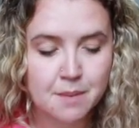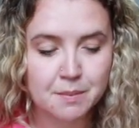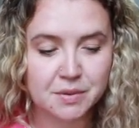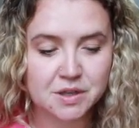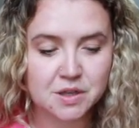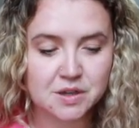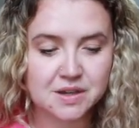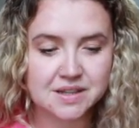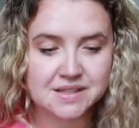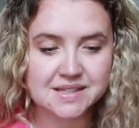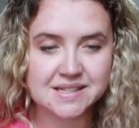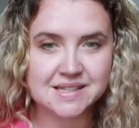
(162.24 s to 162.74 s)
but
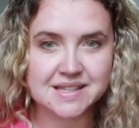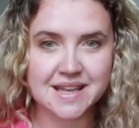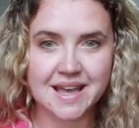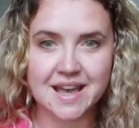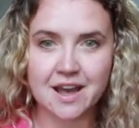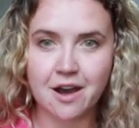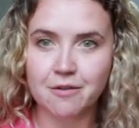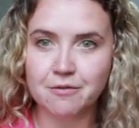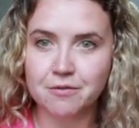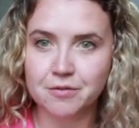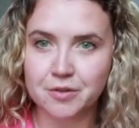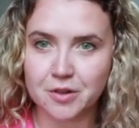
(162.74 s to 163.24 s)
you can stay
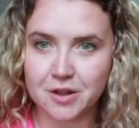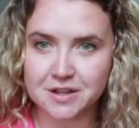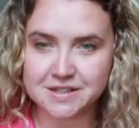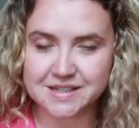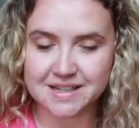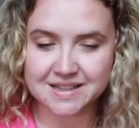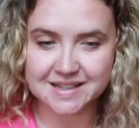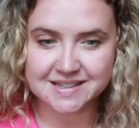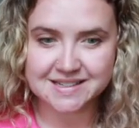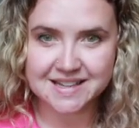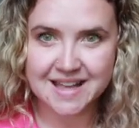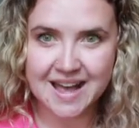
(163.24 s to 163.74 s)
on
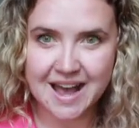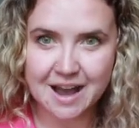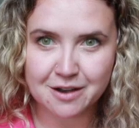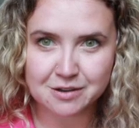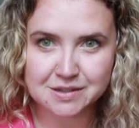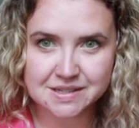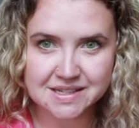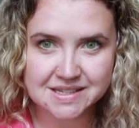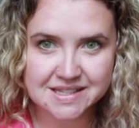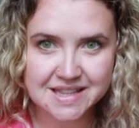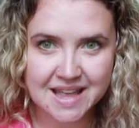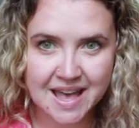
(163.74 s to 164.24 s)
floating little
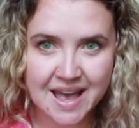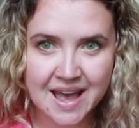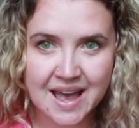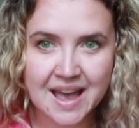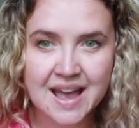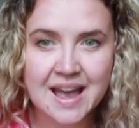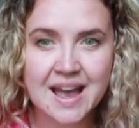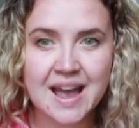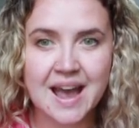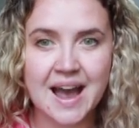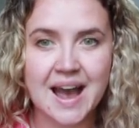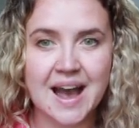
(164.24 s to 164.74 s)
houses there
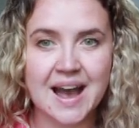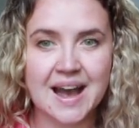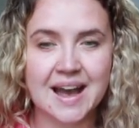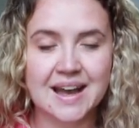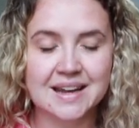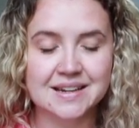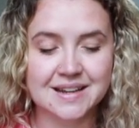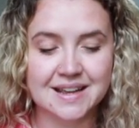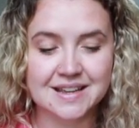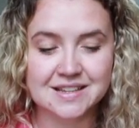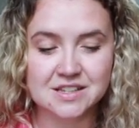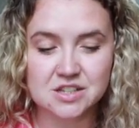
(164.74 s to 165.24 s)

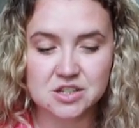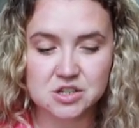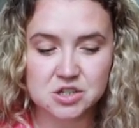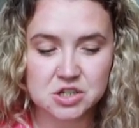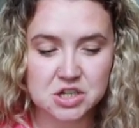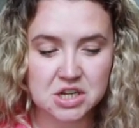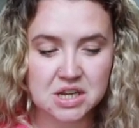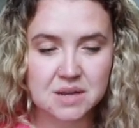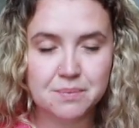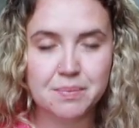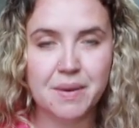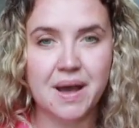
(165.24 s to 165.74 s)
and it's
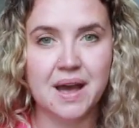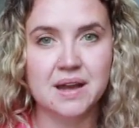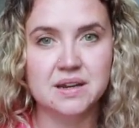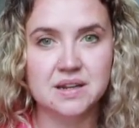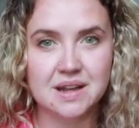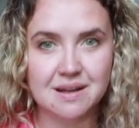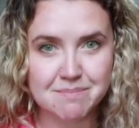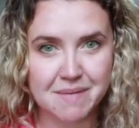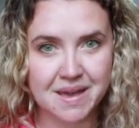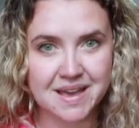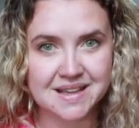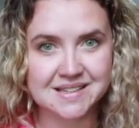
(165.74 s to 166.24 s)
cheap and
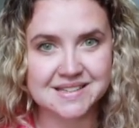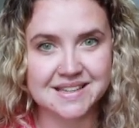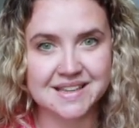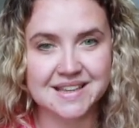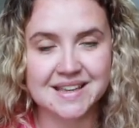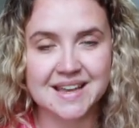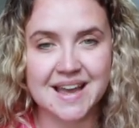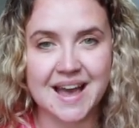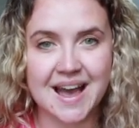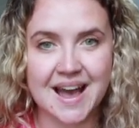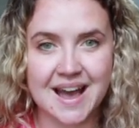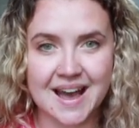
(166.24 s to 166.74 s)

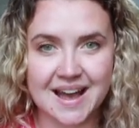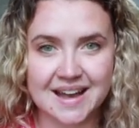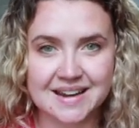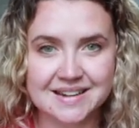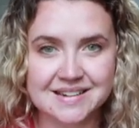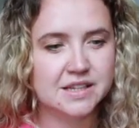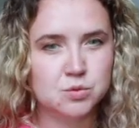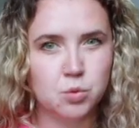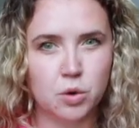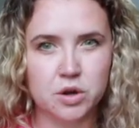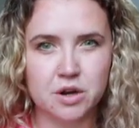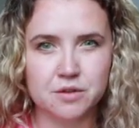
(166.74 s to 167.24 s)
amazing, and
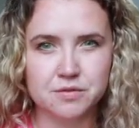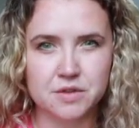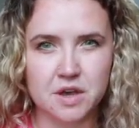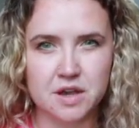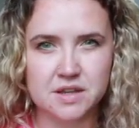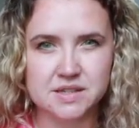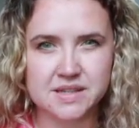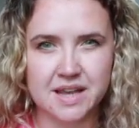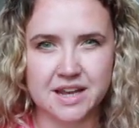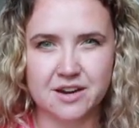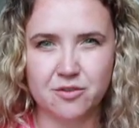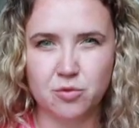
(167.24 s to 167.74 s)
it's one of
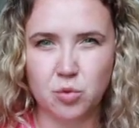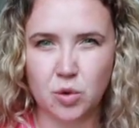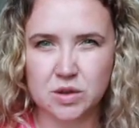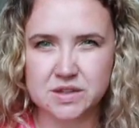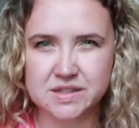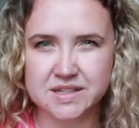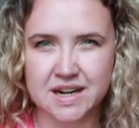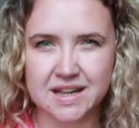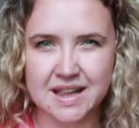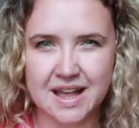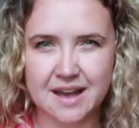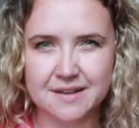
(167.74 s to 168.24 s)
those kind of once
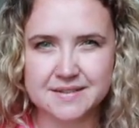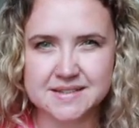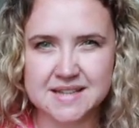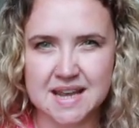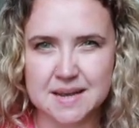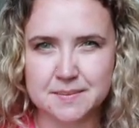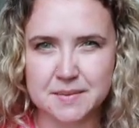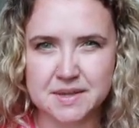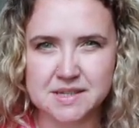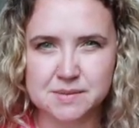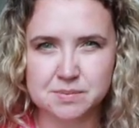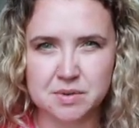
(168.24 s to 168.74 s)
in a
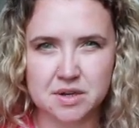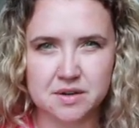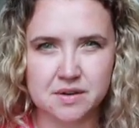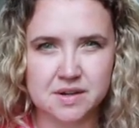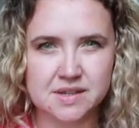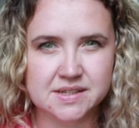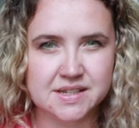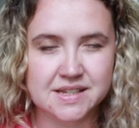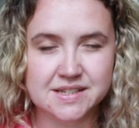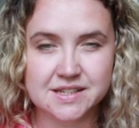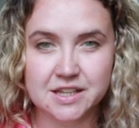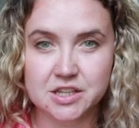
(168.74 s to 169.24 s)
lifetime
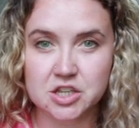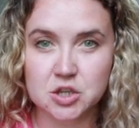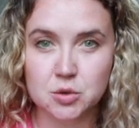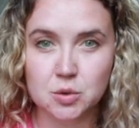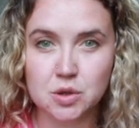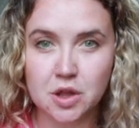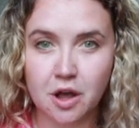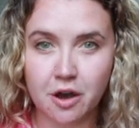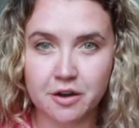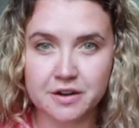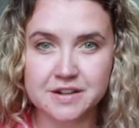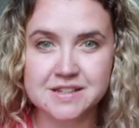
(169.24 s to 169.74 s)
experiences that you
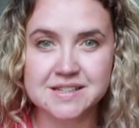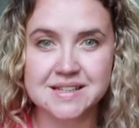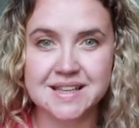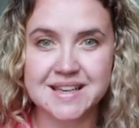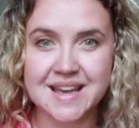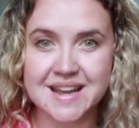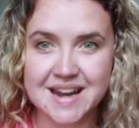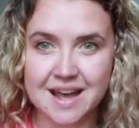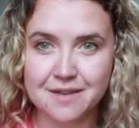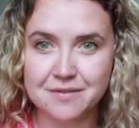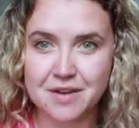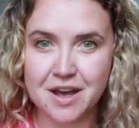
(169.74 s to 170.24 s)
will honestly
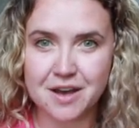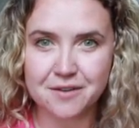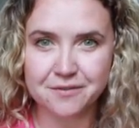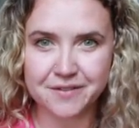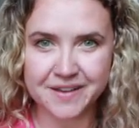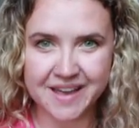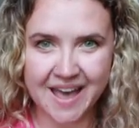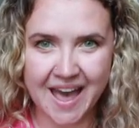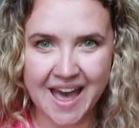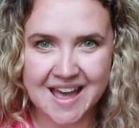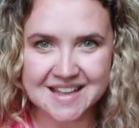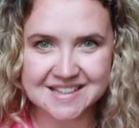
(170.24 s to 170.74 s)
never
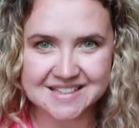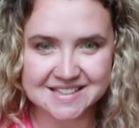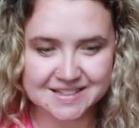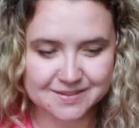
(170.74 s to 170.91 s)
forget.